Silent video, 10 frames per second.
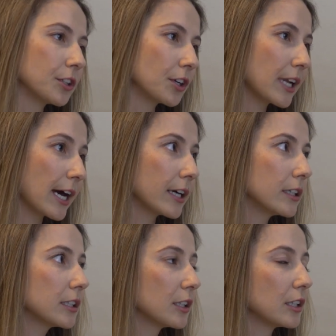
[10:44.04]
on your
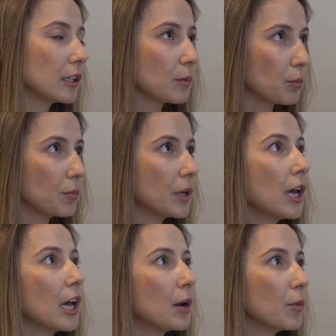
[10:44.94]
diet
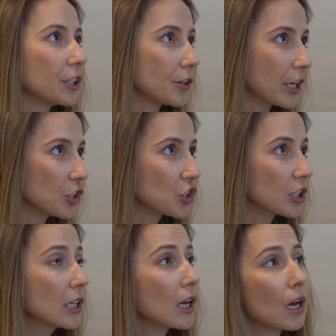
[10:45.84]
in
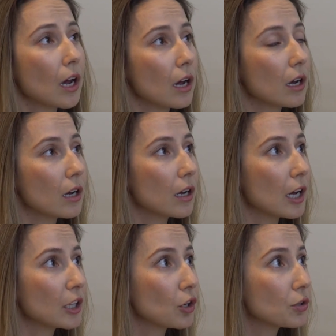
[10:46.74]
moderation.
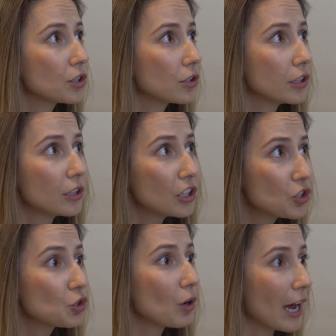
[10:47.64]
And also you
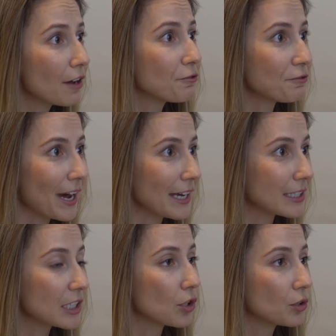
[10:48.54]
need to have
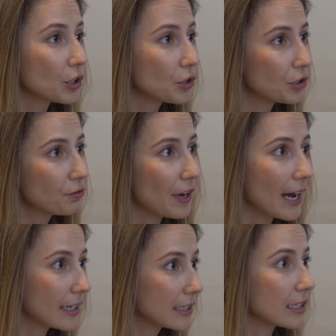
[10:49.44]
fats. So the good
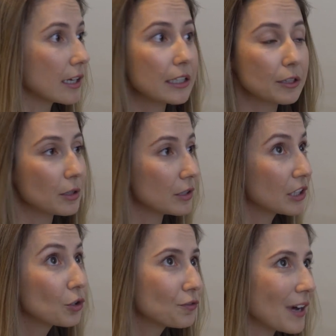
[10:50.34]
fats and
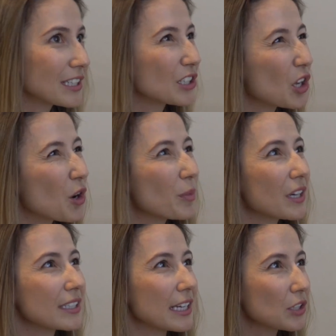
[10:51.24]
the good fats, no,
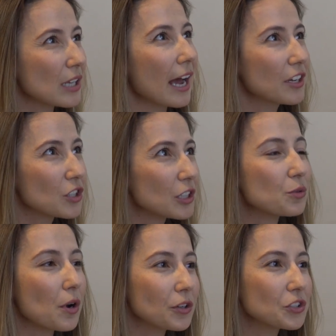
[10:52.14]
because that's actually
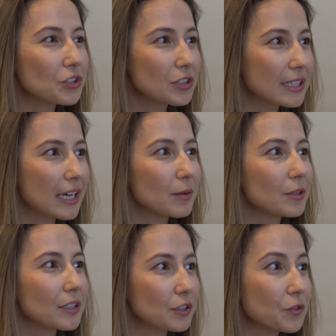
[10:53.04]
wrong to say,
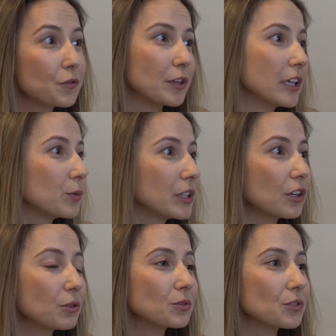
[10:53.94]
because if you think
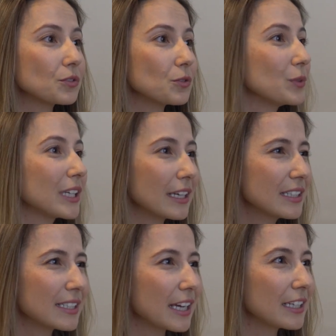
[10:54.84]
we
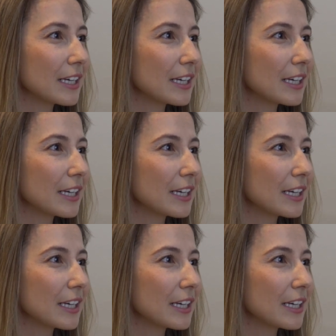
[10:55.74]
can't say